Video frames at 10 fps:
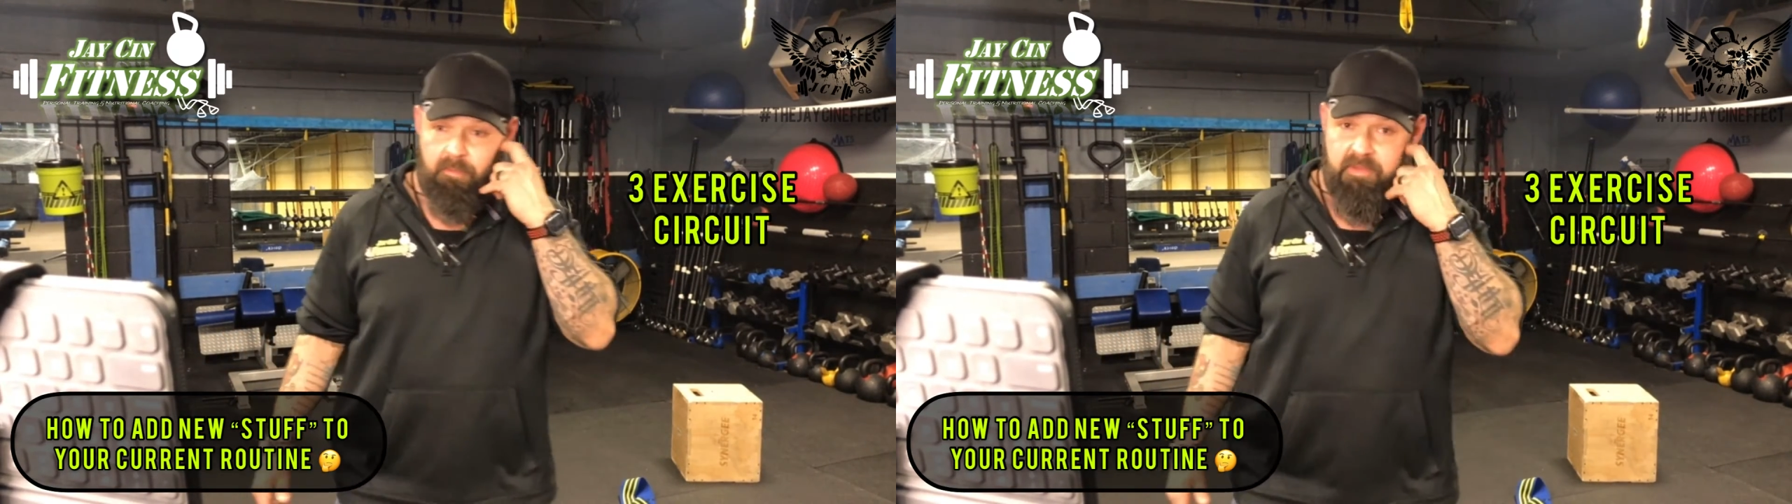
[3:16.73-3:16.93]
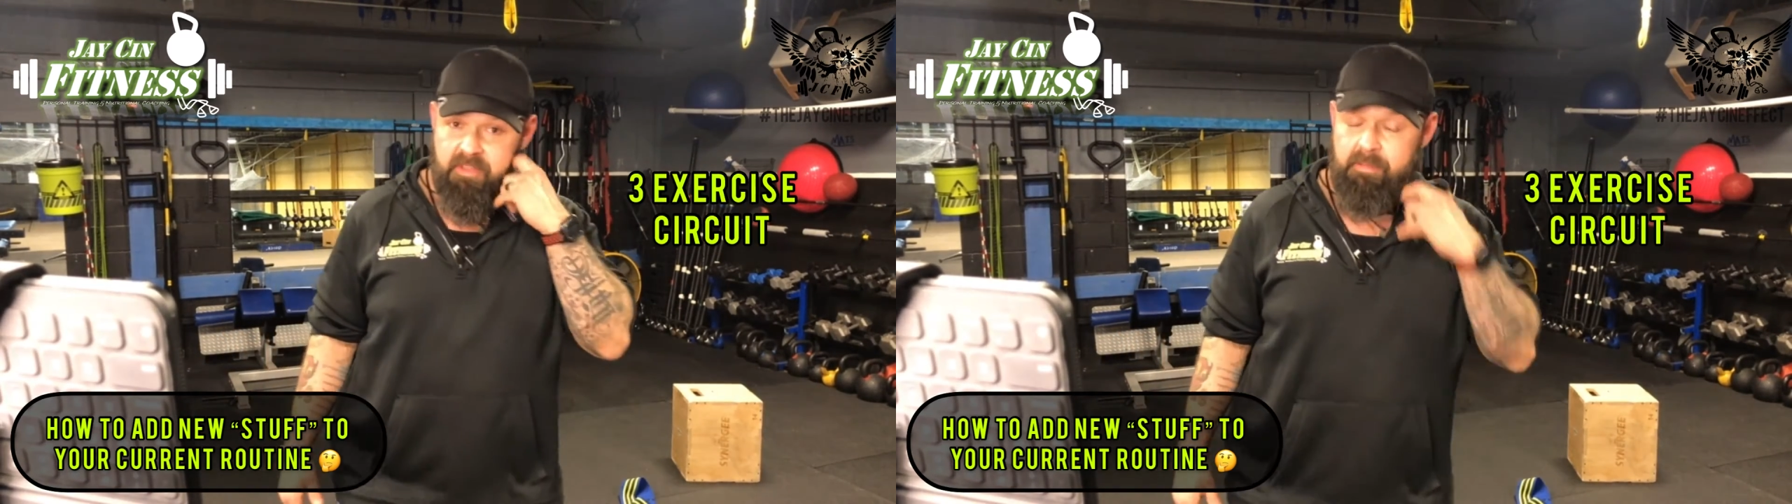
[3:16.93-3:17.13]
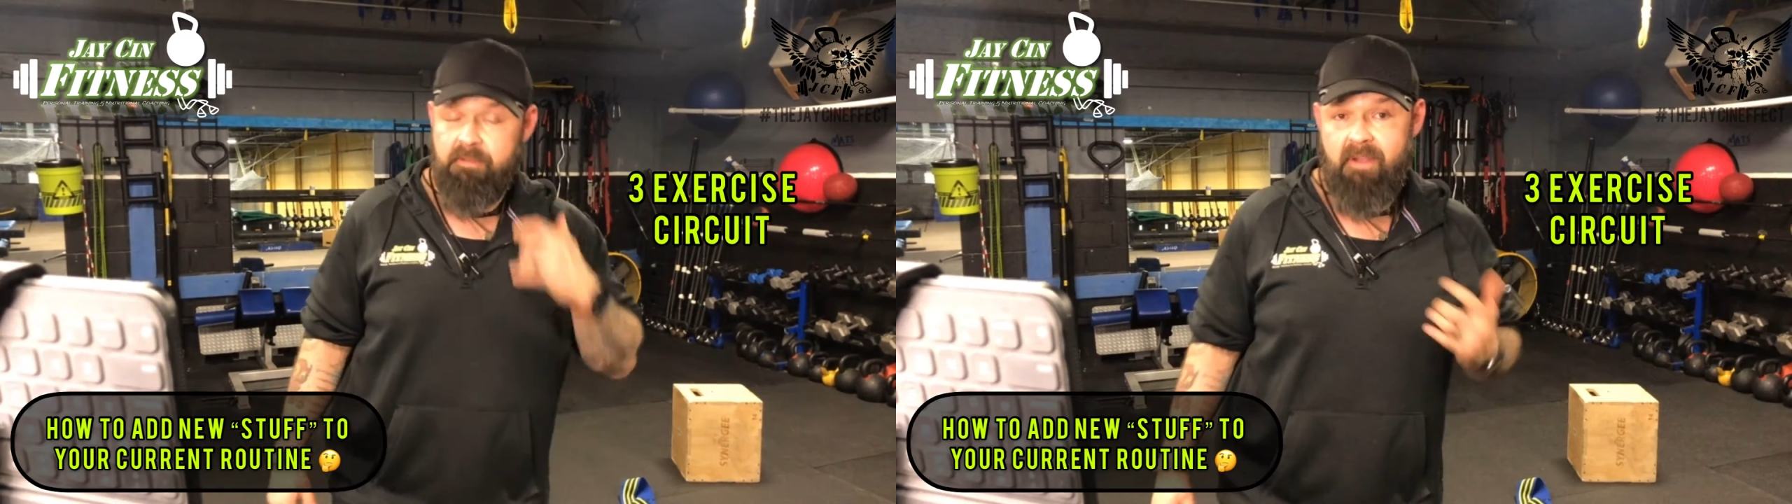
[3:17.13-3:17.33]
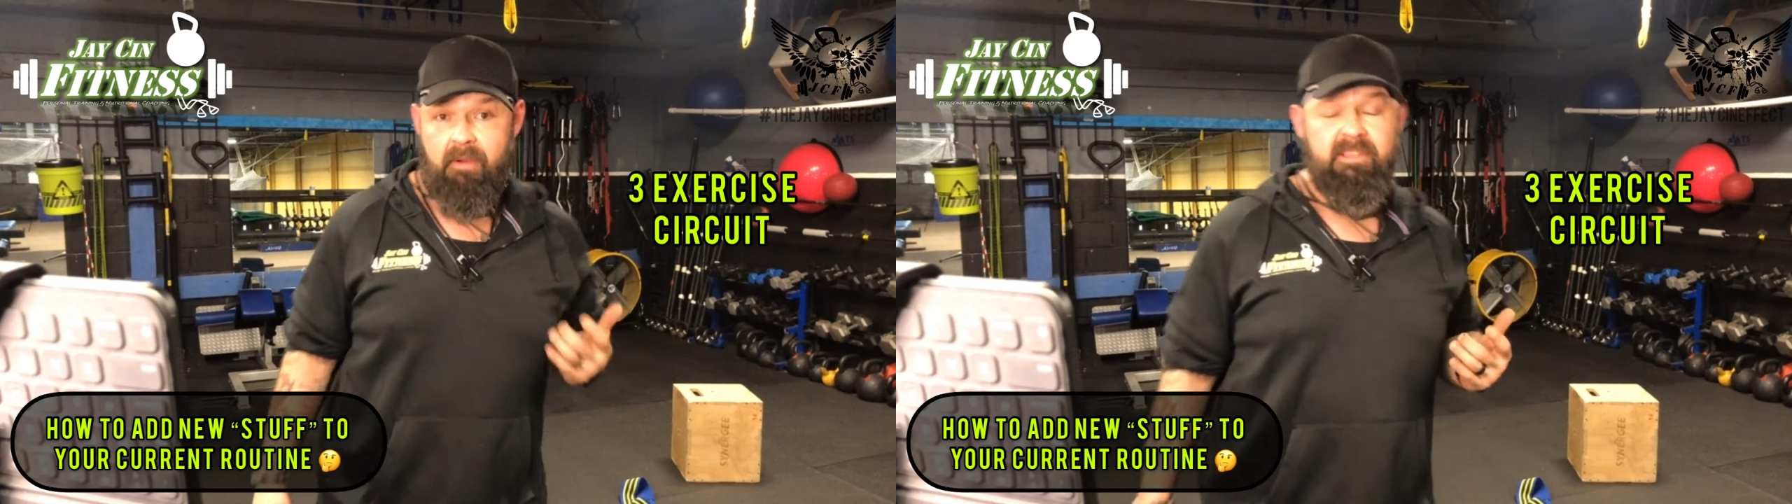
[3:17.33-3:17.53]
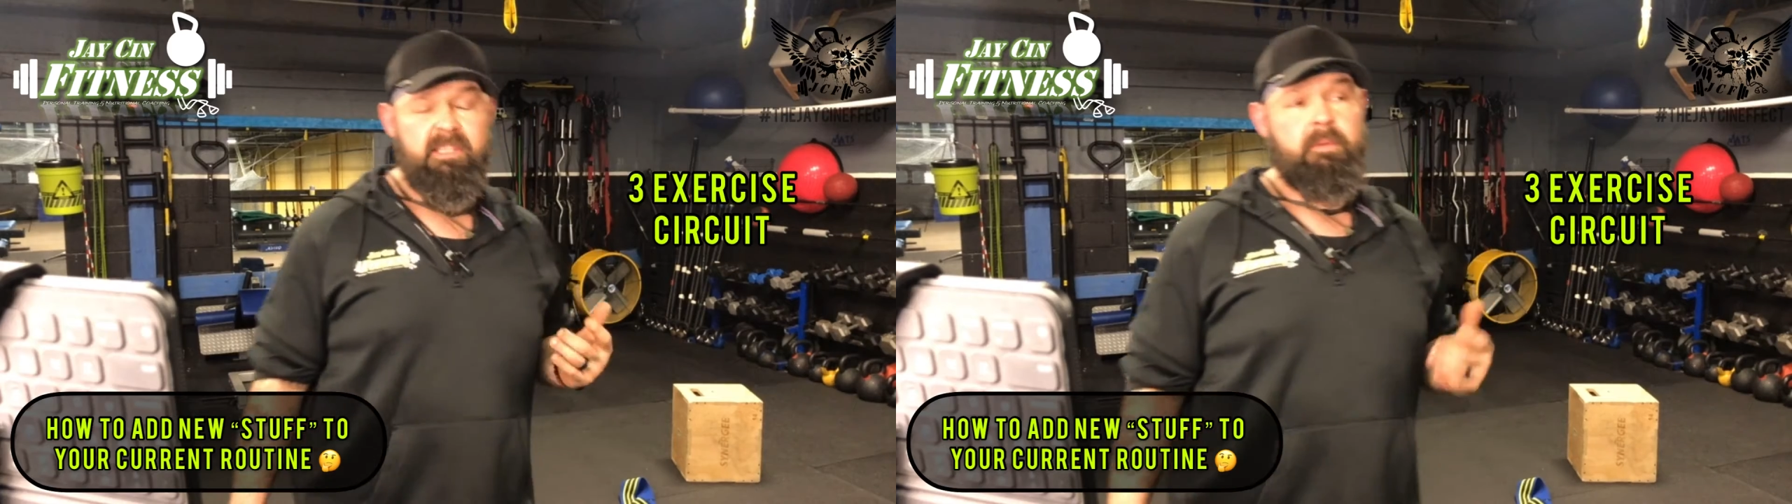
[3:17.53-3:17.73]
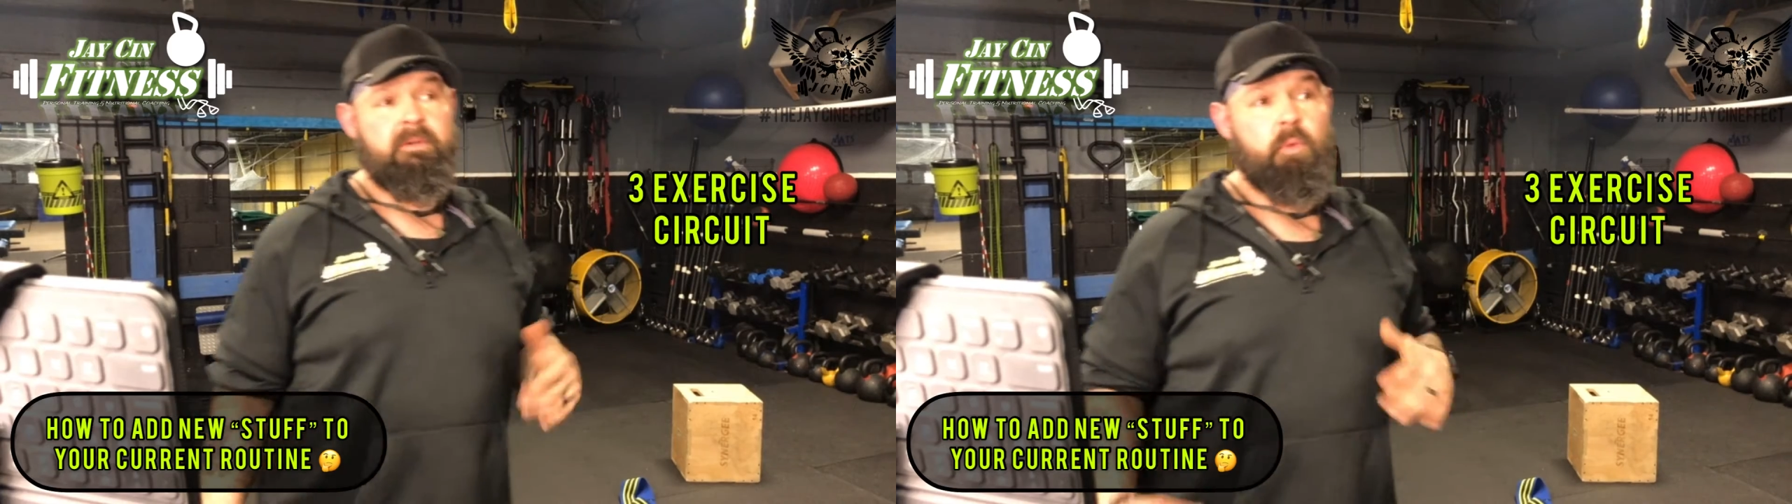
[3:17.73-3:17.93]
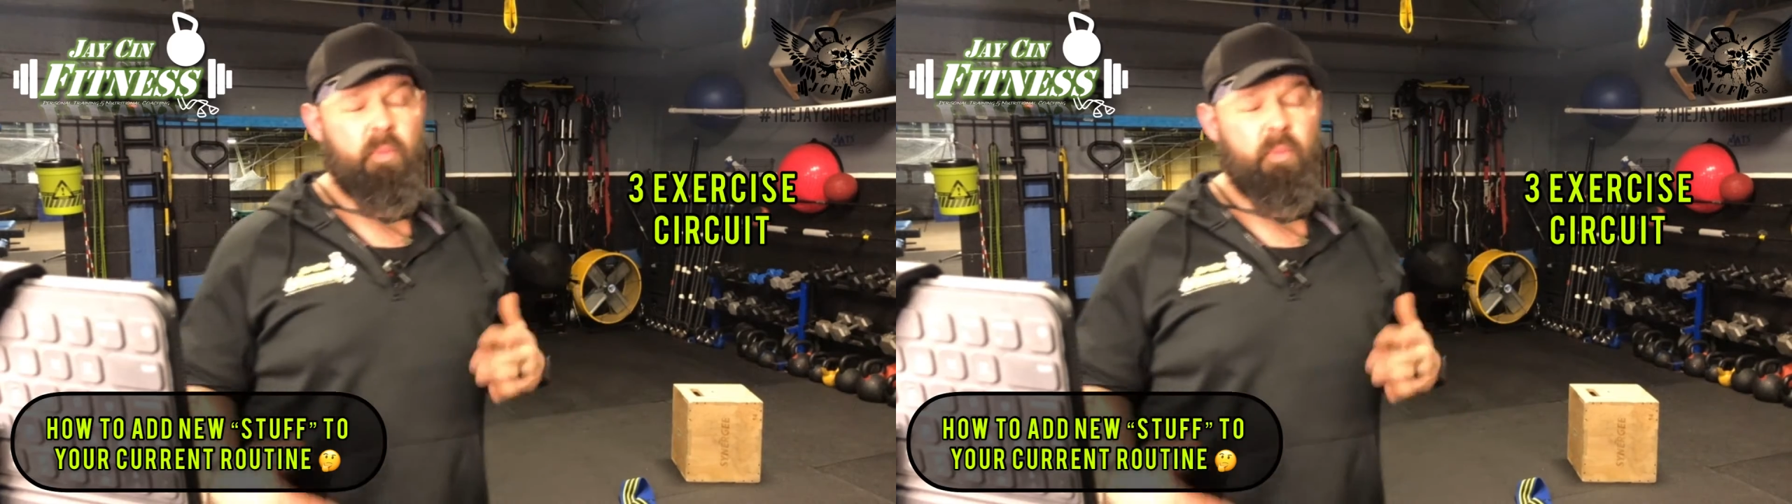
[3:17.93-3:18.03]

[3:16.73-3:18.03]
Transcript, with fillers: one's gonna be very similar to the